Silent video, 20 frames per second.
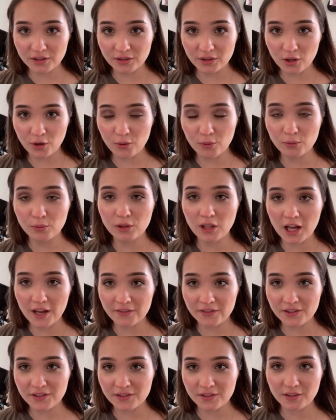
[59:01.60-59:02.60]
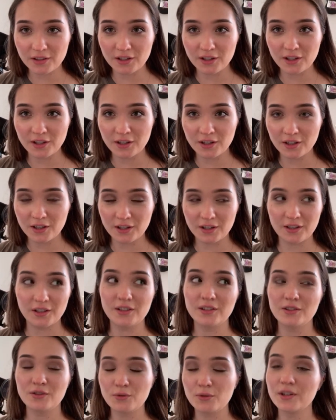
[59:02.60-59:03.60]
who loves
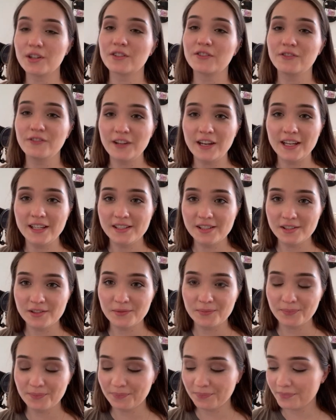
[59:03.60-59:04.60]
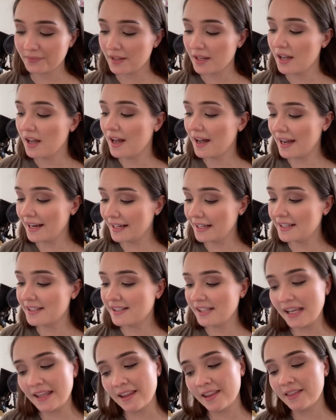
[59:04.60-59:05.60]
drawing face, I can
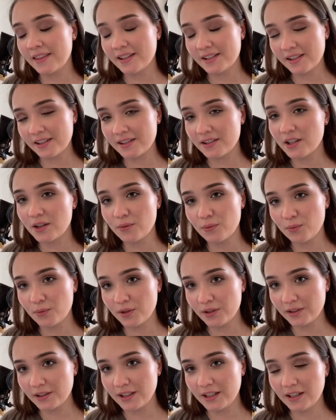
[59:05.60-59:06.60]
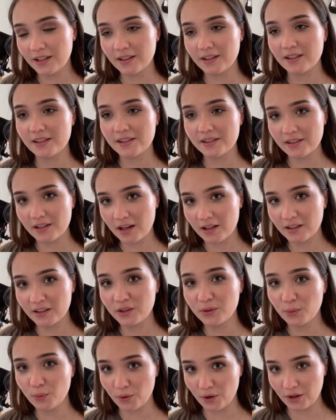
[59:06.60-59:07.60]
say that this is a really
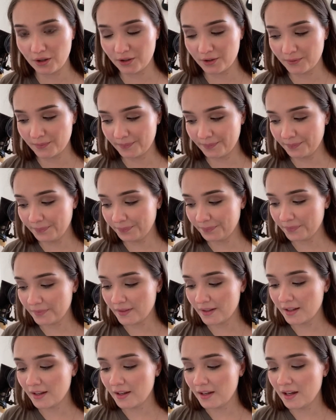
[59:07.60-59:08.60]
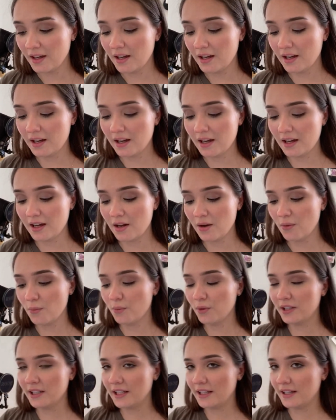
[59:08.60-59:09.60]
solid work. What can